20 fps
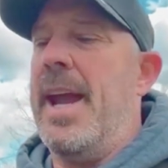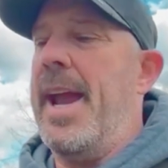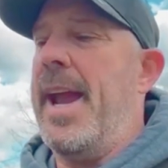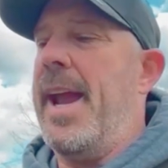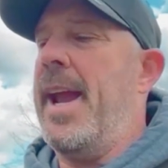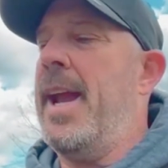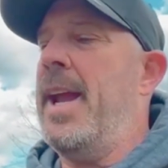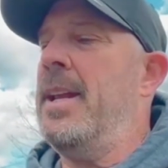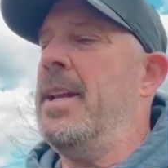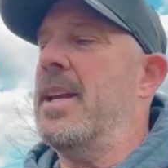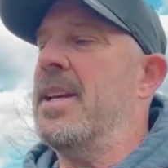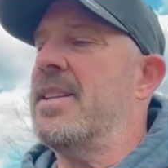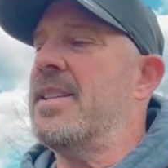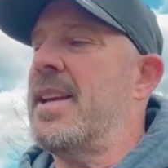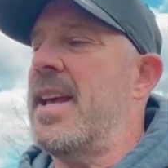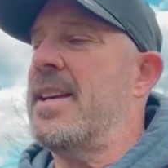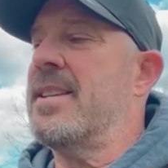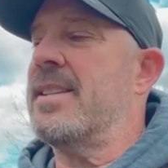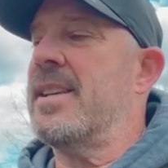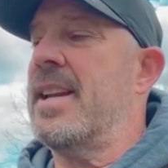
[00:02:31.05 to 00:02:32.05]
And it
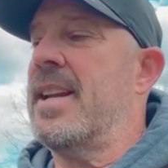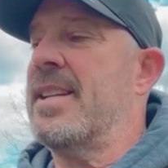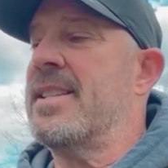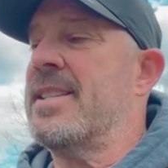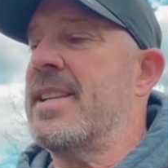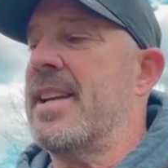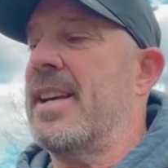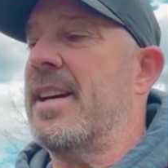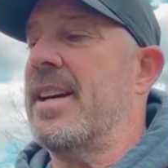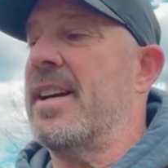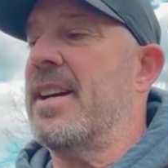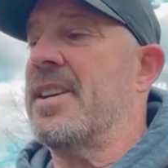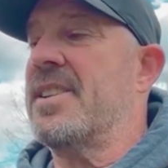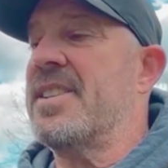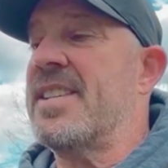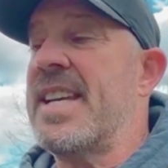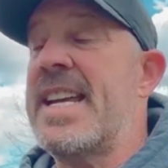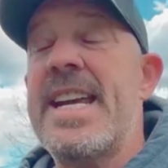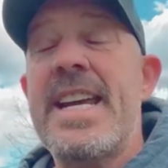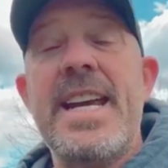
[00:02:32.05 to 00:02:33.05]
says it is
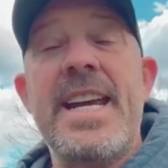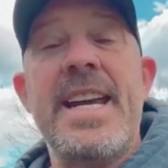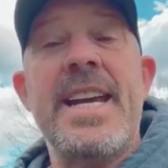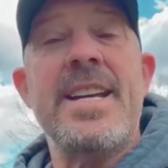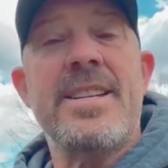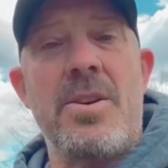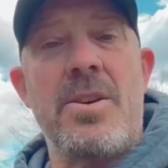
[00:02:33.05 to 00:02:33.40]
CE